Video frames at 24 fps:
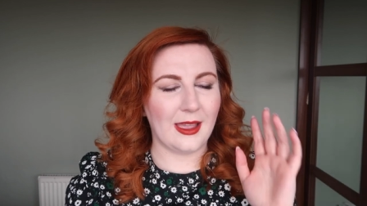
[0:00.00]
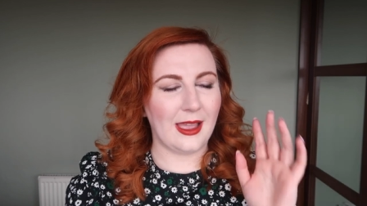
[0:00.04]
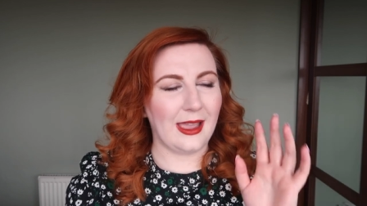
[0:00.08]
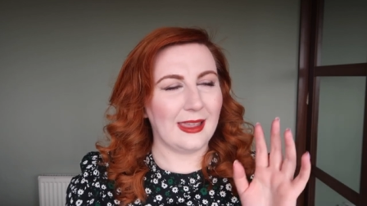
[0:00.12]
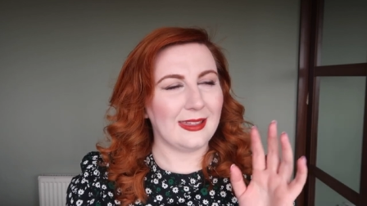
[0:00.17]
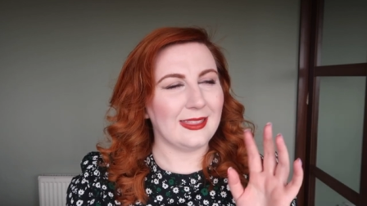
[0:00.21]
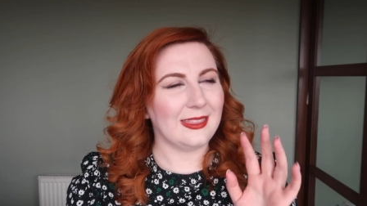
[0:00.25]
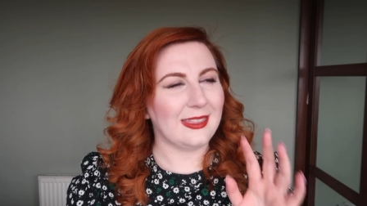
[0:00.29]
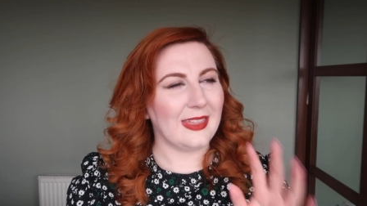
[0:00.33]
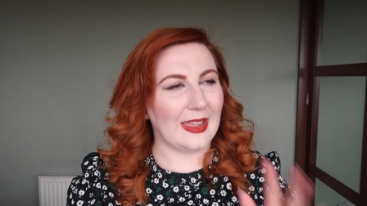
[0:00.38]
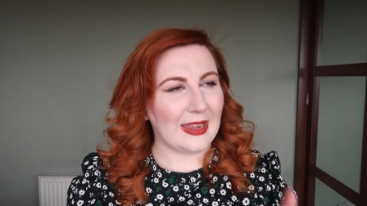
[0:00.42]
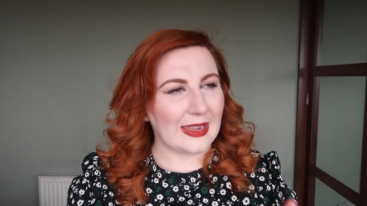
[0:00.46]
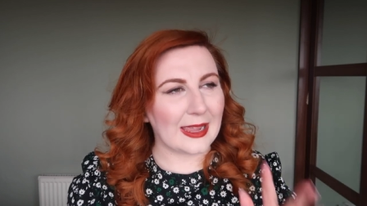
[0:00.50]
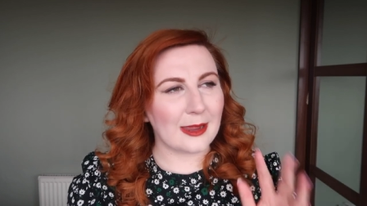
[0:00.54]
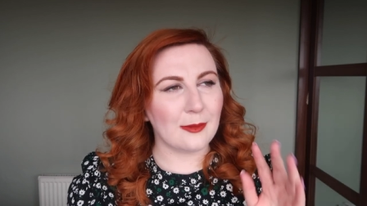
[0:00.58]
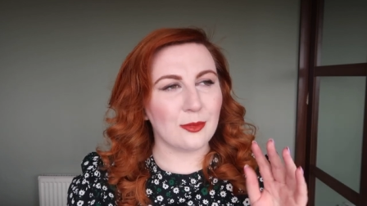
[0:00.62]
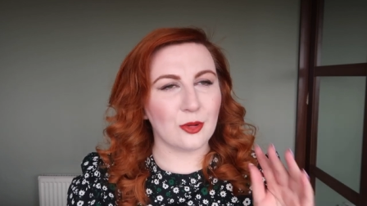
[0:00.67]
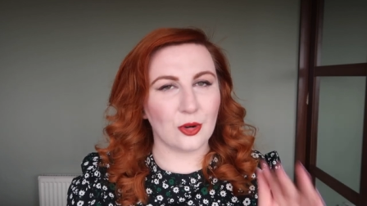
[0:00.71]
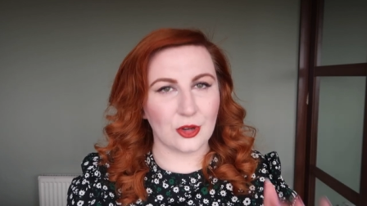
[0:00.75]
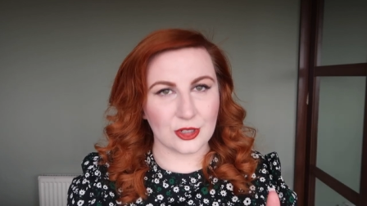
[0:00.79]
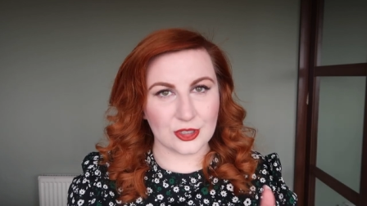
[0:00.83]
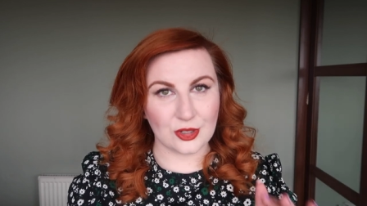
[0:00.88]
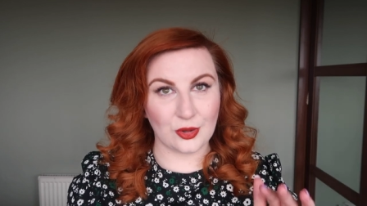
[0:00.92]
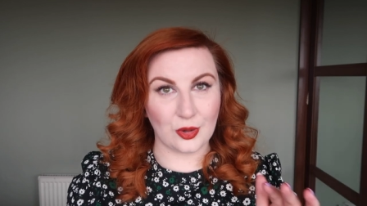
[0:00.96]
I think I
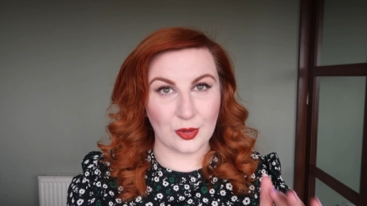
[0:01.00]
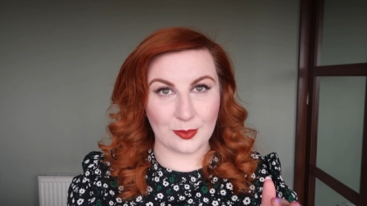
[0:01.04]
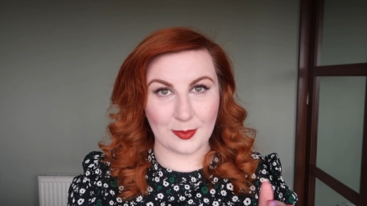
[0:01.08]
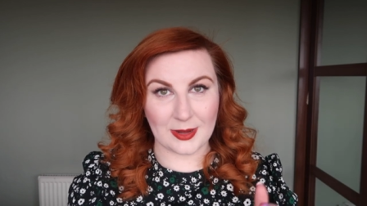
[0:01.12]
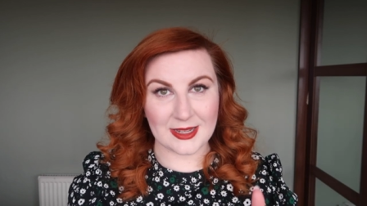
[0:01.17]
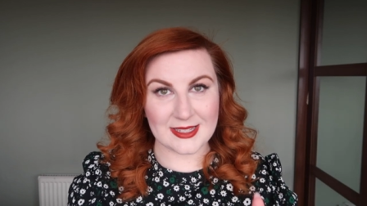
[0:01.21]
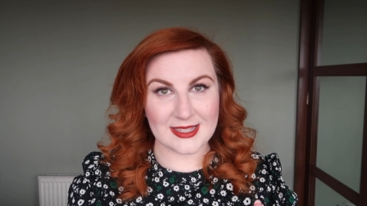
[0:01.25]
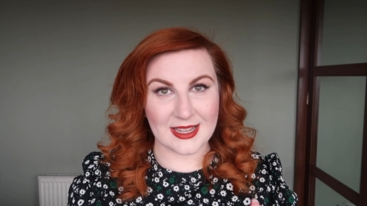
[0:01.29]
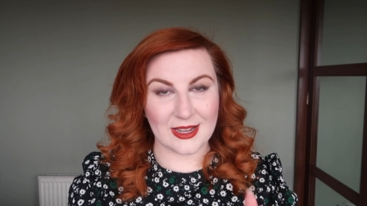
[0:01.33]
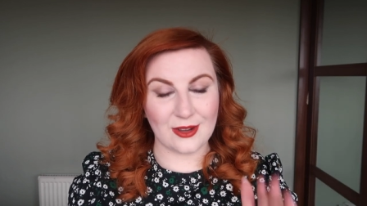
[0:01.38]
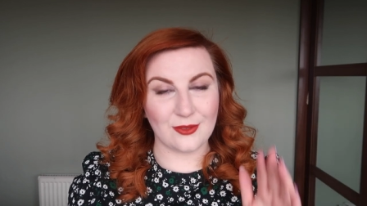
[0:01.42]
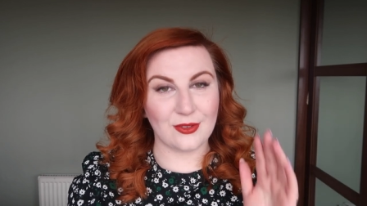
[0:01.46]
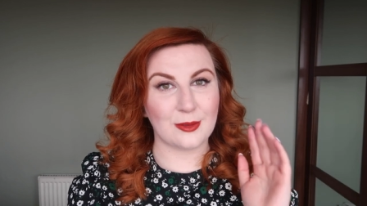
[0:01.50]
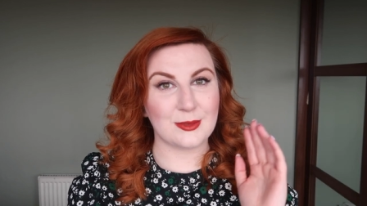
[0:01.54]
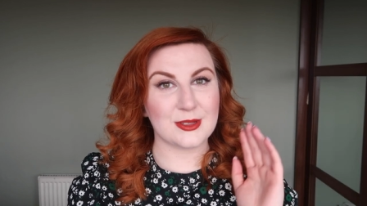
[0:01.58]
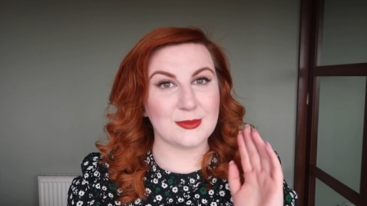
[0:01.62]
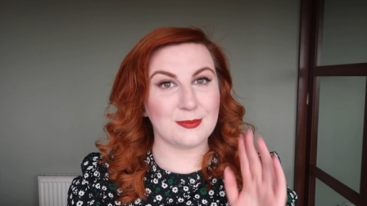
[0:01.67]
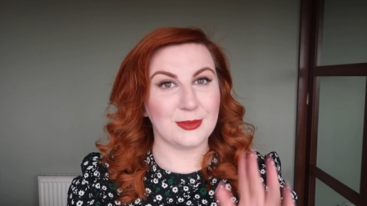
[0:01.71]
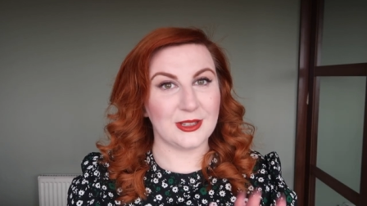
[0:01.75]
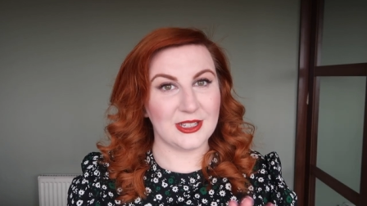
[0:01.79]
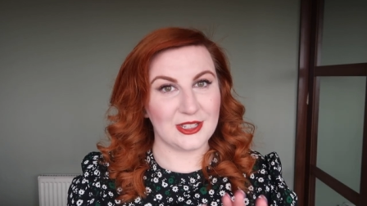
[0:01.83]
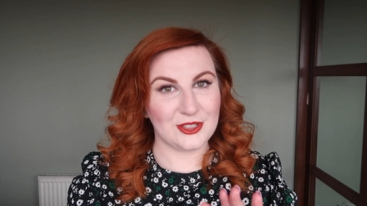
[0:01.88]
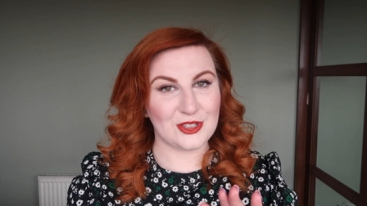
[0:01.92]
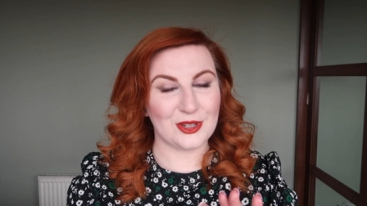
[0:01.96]
brought it on myself. I was
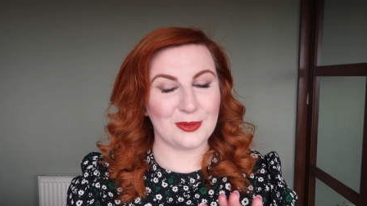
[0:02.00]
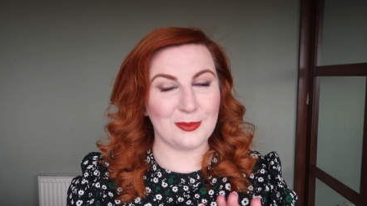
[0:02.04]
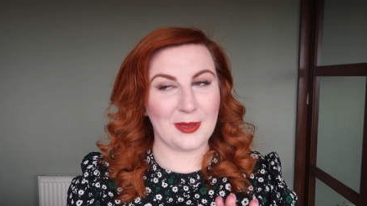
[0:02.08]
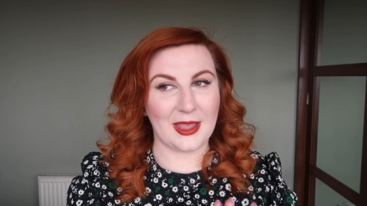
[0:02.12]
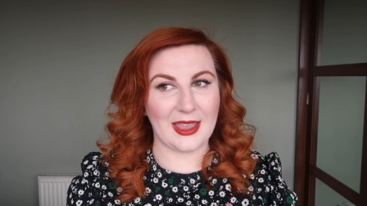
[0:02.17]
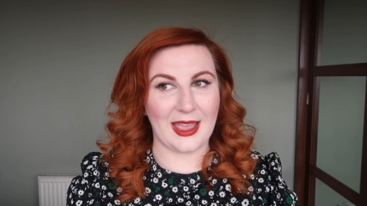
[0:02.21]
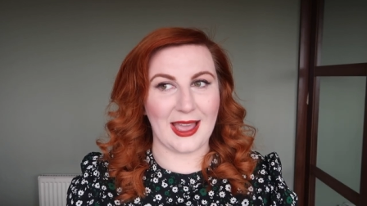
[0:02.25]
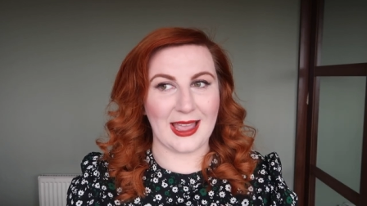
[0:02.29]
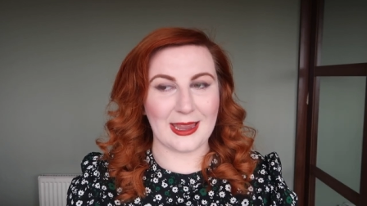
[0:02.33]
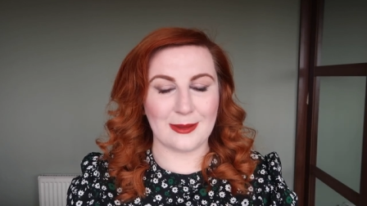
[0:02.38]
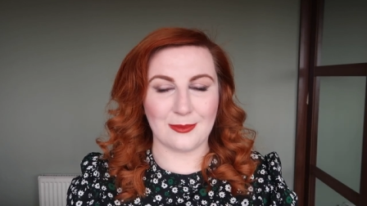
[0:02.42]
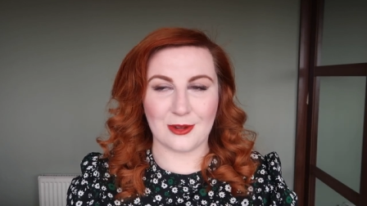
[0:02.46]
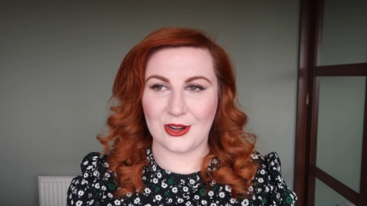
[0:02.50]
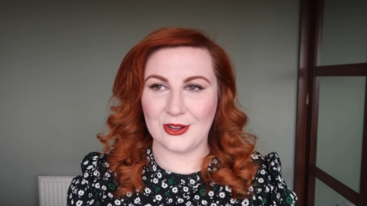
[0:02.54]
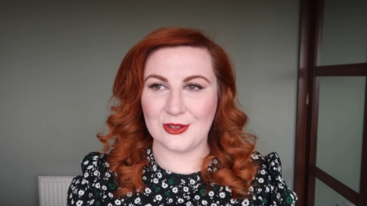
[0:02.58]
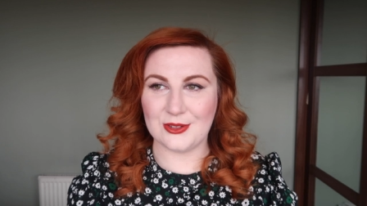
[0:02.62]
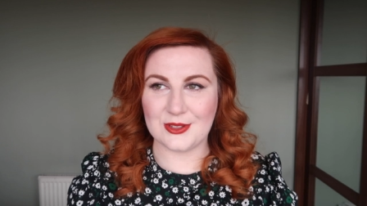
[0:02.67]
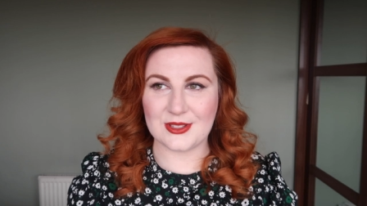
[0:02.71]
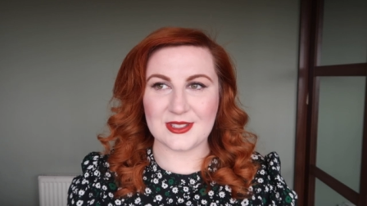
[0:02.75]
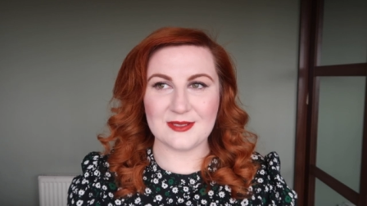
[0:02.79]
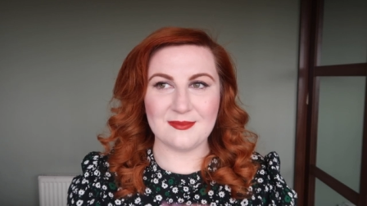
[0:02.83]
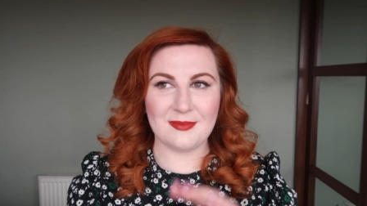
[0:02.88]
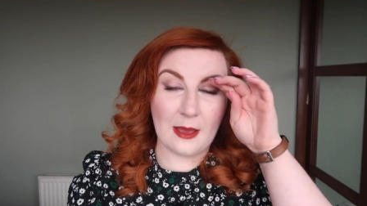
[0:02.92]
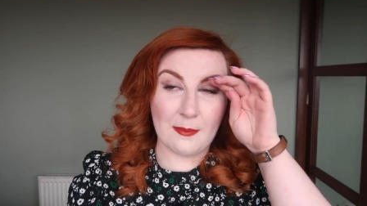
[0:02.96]
bleaching my eyebrows.